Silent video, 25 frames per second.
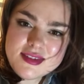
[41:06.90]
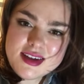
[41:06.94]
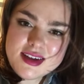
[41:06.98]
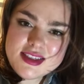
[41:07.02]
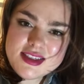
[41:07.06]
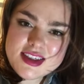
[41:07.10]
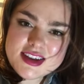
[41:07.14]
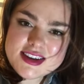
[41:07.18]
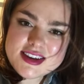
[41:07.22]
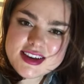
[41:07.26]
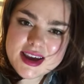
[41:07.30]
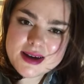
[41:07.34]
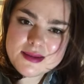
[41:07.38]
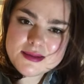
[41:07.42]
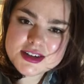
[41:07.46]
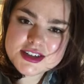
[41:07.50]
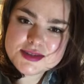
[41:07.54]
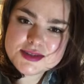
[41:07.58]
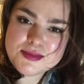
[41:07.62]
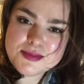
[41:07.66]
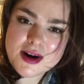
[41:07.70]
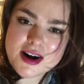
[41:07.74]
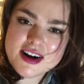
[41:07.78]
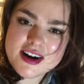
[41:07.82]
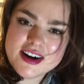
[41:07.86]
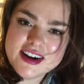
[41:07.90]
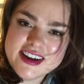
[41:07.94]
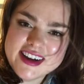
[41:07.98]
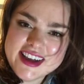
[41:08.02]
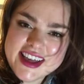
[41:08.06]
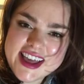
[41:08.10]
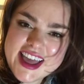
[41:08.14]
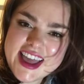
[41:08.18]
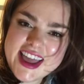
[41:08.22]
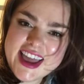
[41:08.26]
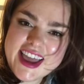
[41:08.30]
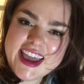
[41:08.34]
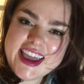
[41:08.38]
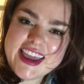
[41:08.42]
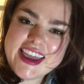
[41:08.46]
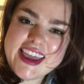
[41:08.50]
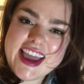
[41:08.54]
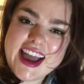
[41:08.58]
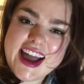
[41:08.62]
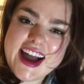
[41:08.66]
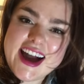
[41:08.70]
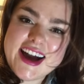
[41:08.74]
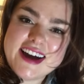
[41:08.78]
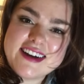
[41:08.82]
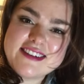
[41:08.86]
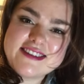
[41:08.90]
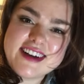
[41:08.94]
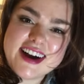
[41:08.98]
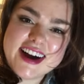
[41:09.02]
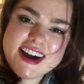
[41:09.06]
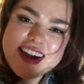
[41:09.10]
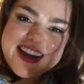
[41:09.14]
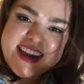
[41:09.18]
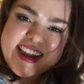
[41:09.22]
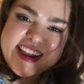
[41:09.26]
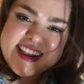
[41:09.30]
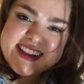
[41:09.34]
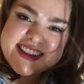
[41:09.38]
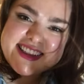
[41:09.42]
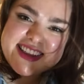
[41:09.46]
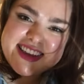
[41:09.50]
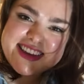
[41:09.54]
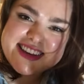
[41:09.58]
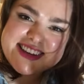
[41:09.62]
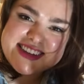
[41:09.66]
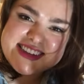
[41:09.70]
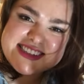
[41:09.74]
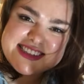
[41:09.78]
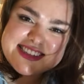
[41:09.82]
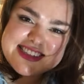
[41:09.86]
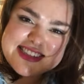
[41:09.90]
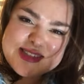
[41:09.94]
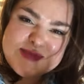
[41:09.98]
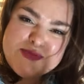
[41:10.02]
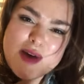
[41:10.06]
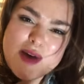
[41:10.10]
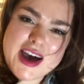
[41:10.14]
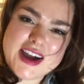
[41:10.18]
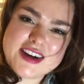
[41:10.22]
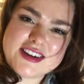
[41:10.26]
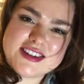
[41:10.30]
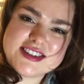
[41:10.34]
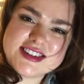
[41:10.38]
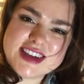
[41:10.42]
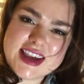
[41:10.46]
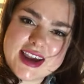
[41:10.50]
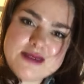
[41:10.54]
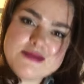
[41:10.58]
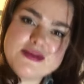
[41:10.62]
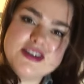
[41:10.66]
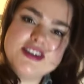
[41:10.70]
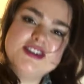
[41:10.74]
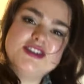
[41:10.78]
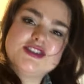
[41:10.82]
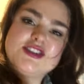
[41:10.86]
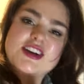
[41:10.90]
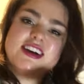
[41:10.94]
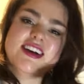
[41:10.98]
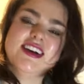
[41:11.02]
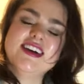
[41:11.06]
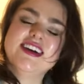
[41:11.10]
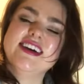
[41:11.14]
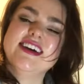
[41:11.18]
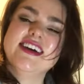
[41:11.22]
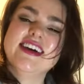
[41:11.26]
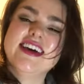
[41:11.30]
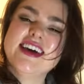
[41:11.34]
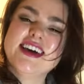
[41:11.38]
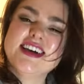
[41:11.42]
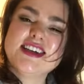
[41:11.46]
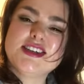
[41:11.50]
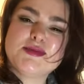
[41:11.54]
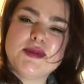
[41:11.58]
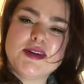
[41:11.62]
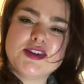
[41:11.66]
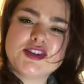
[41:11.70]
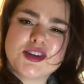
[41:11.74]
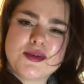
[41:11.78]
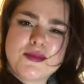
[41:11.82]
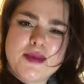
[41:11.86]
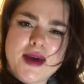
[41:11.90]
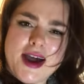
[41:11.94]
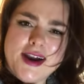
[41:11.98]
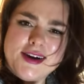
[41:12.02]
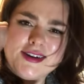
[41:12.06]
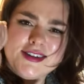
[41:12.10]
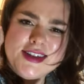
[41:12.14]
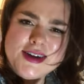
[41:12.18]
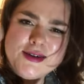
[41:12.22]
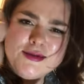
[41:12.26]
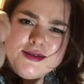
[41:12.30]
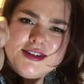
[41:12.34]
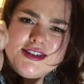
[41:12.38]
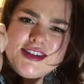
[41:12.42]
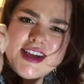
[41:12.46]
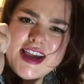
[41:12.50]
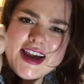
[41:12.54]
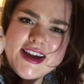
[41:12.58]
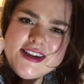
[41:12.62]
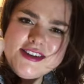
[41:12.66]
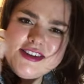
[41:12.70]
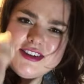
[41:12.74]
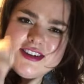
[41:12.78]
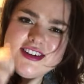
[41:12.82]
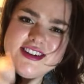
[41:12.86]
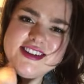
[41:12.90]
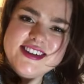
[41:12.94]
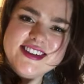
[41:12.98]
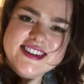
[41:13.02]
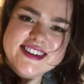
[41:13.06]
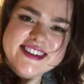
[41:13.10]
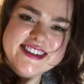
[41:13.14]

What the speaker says: The damage part. Yeah, right? It is. It's battle damage. Especially battling with Daniel.